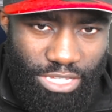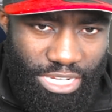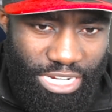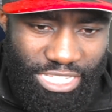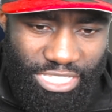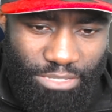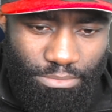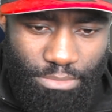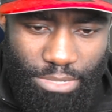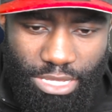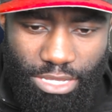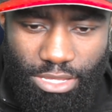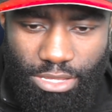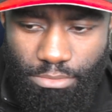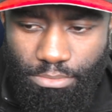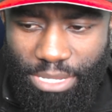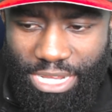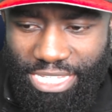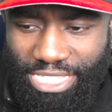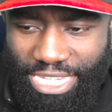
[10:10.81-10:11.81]
It doesn't
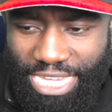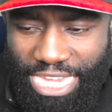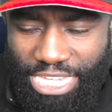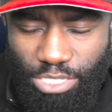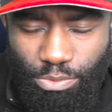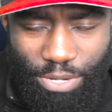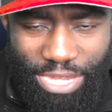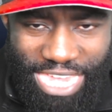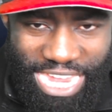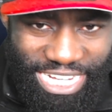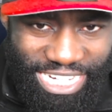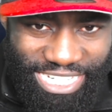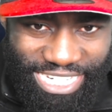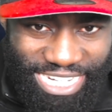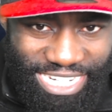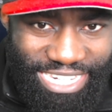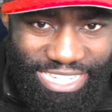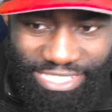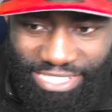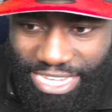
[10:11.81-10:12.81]
mean it's a case where he actually
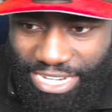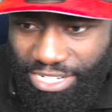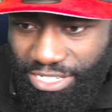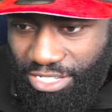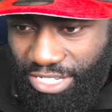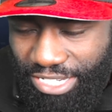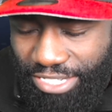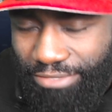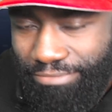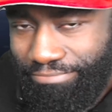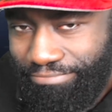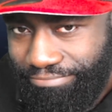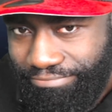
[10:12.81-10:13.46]
did decide to